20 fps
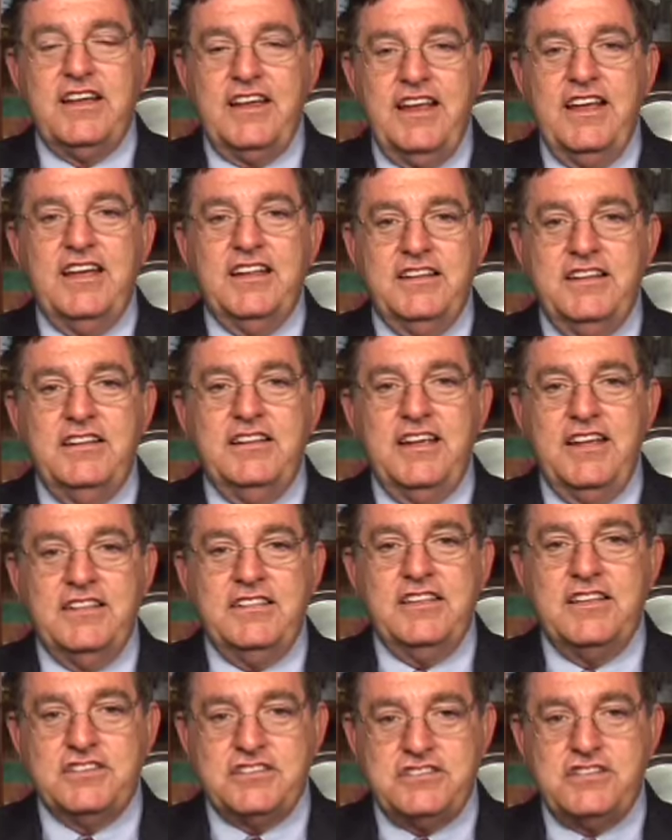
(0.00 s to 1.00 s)
in,
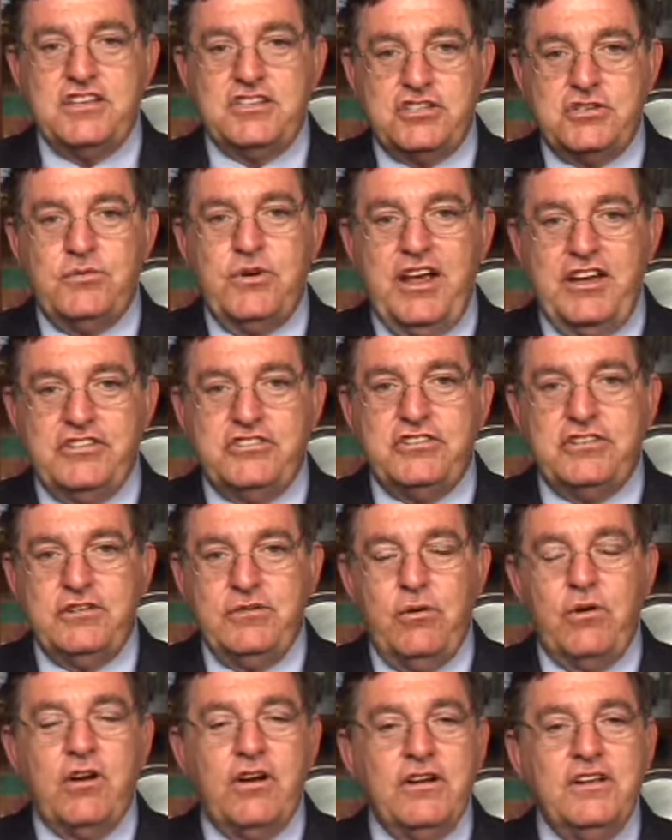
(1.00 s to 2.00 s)
in this situation,
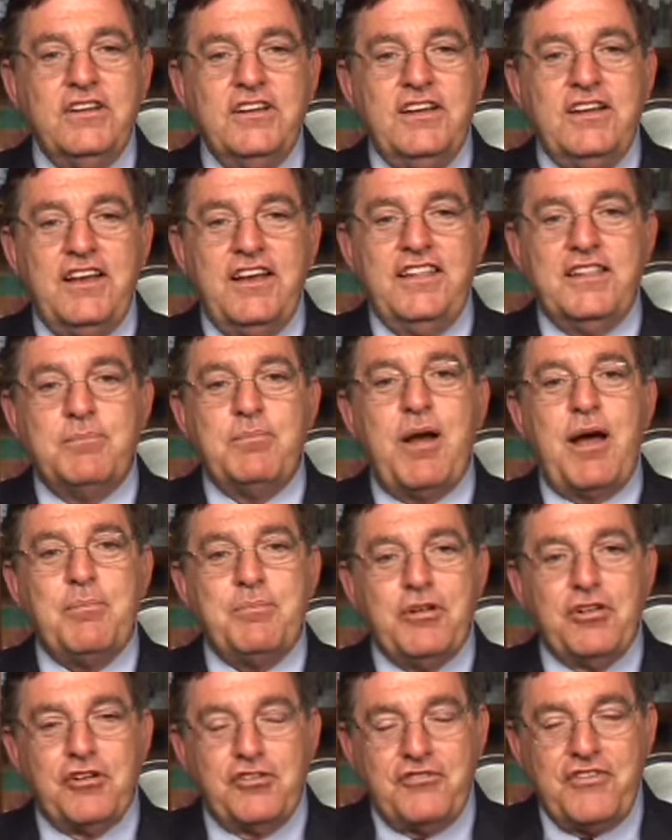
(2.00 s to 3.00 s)
or in the
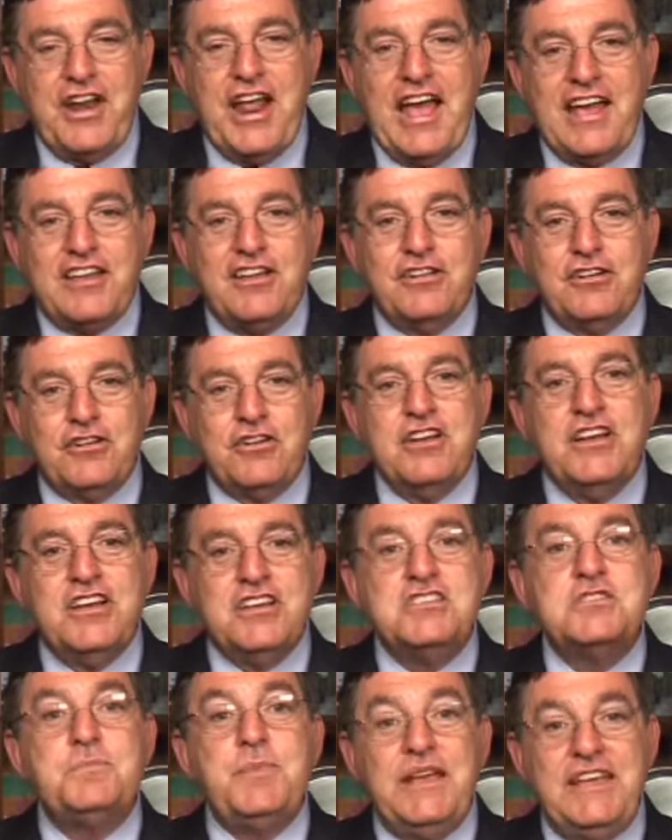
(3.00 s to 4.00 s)
popular vernacular,
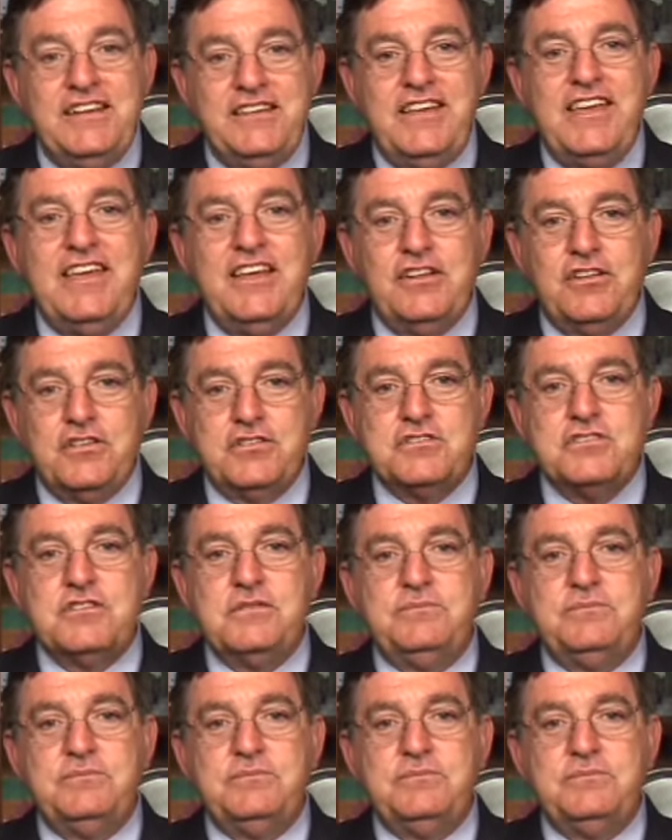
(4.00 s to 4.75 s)
speed kills.